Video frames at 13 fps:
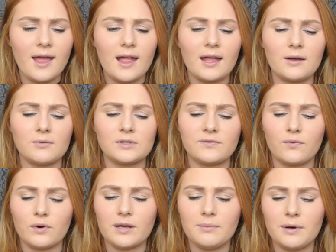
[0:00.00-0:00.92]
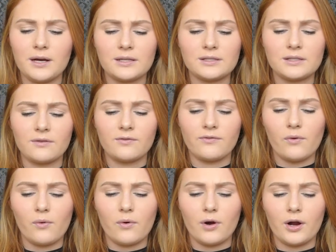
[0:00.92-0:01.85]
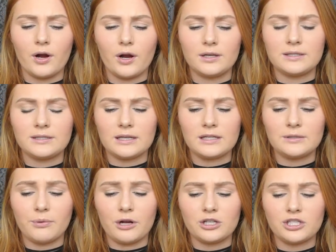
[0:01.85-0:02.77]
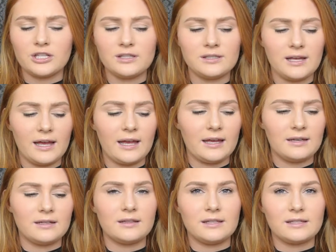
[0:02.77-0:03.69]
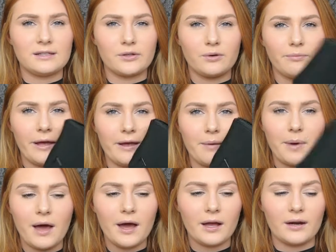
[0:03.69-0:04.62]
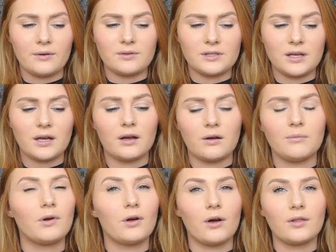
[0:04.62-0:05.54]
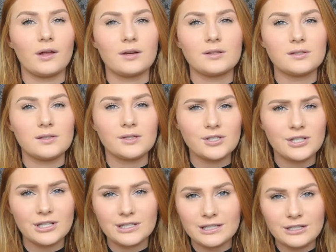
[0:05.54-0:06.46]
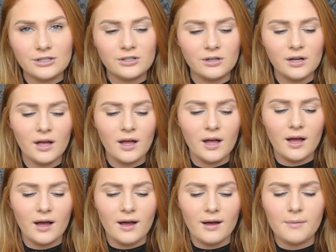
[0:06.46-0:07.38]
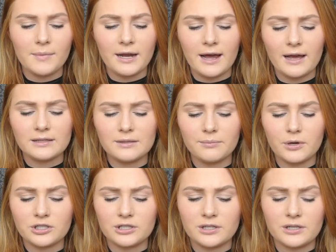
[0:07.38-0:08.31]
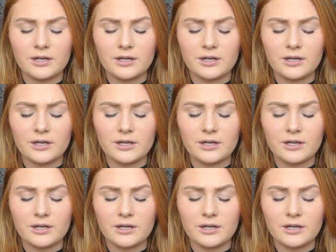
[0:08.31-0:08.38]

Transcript: And it was 40 bucks for 6 brushes and this little makeup bag, and I was like, oh my god, that is such a good deal. And it had some brushes in